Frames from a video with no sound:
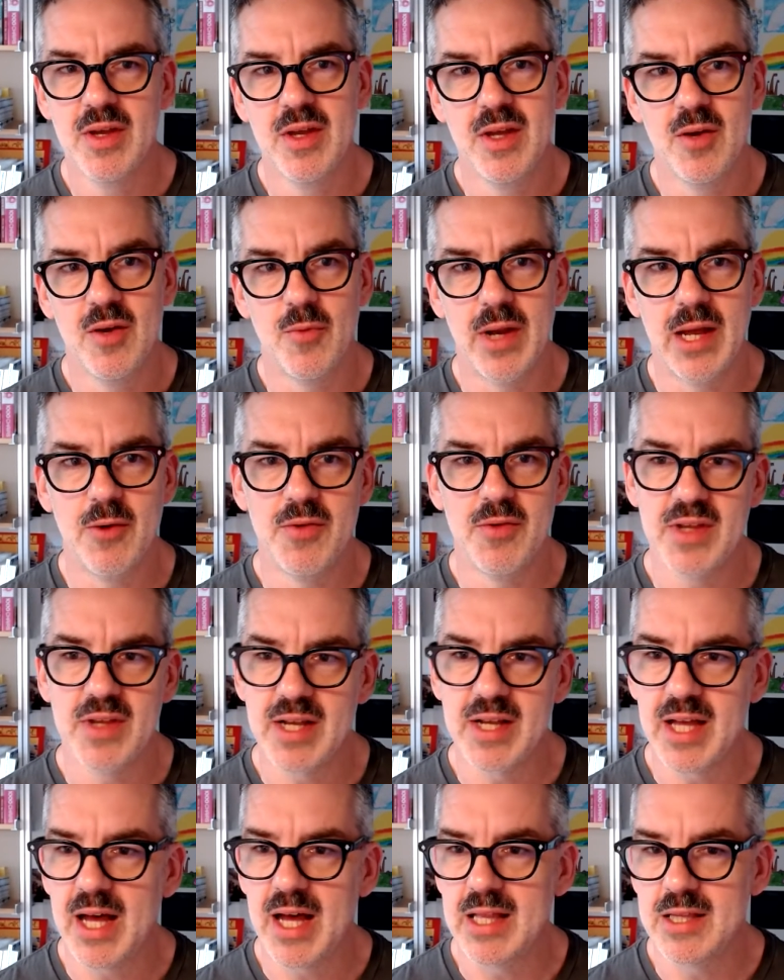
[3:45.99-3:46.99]
When I was in
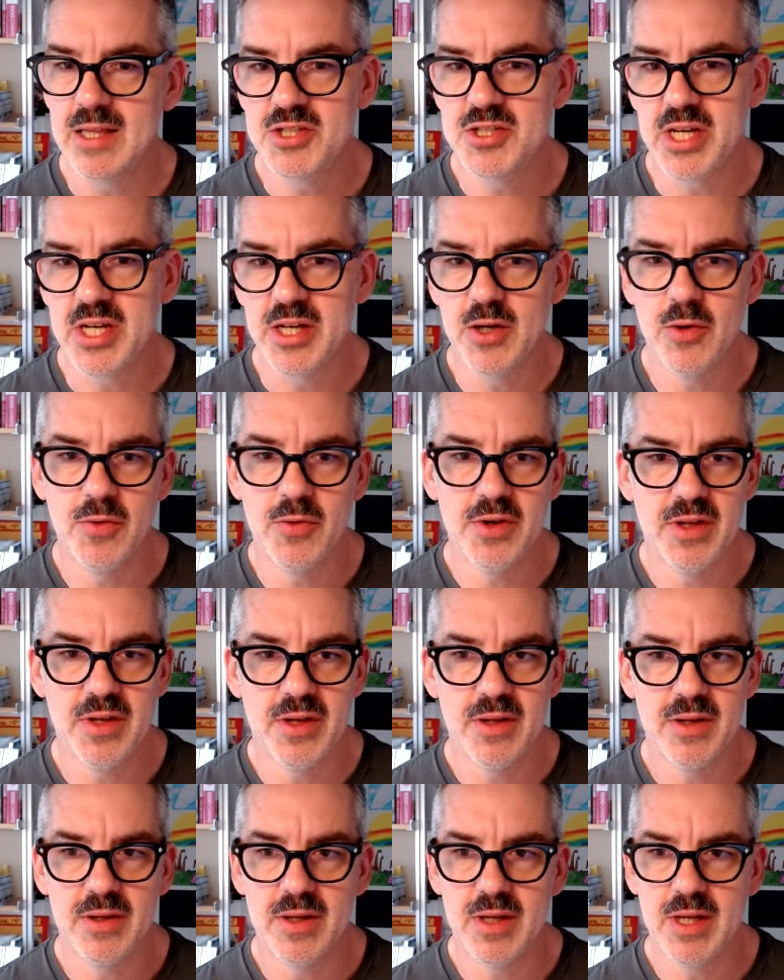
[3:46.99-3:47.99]
college, I owned
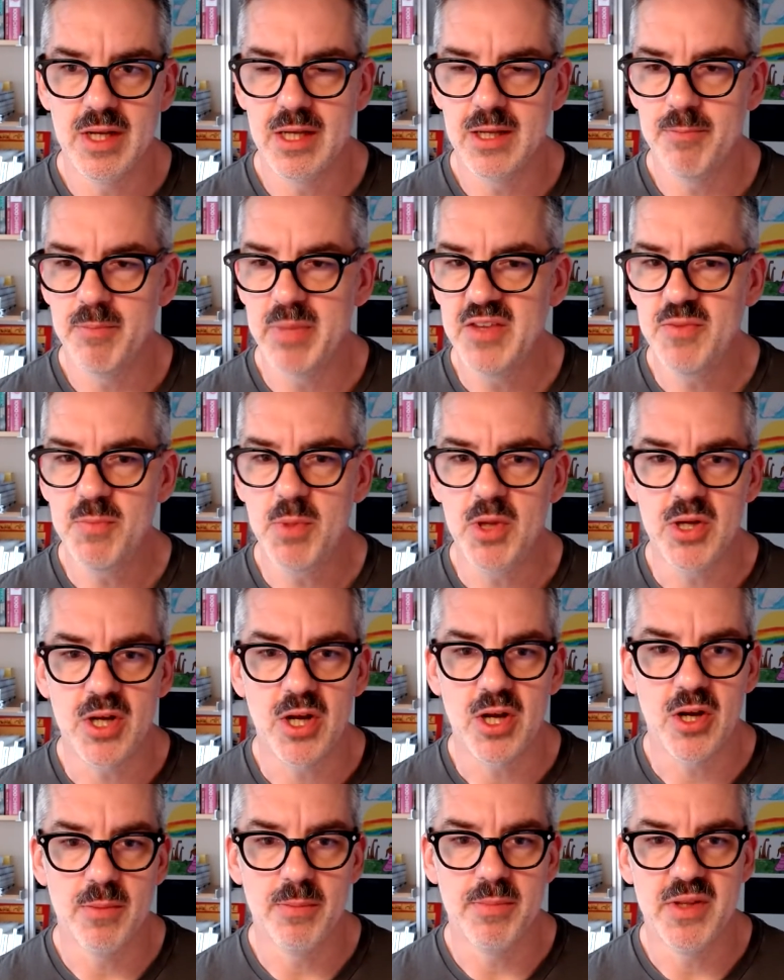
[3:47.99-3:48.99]
a baseball
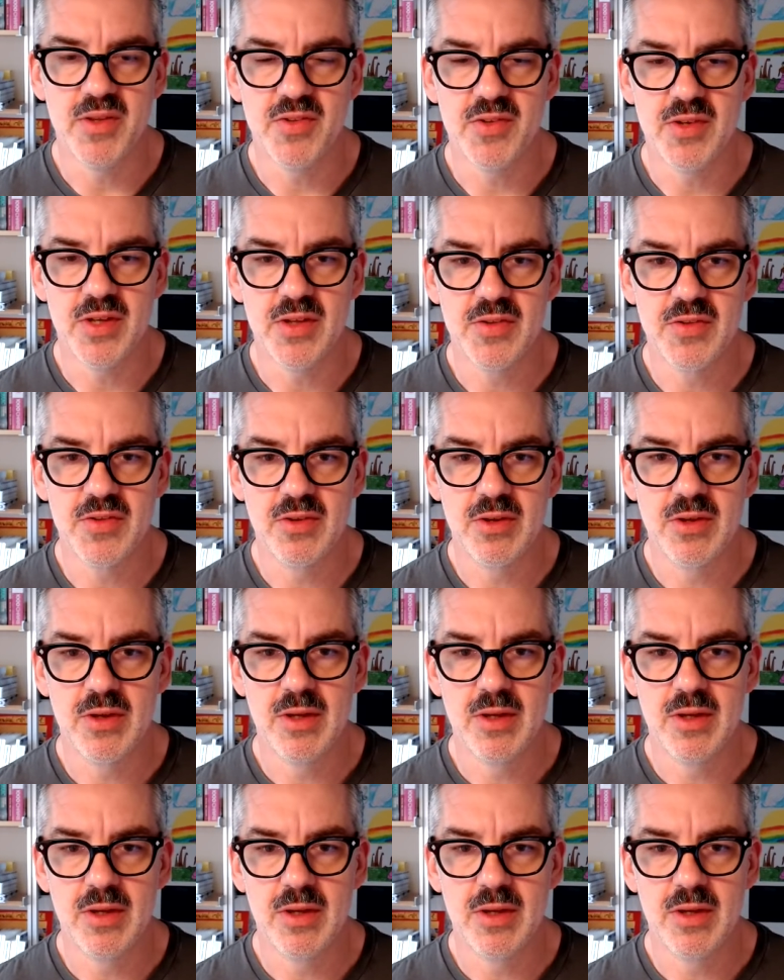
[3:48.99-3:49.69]
card business.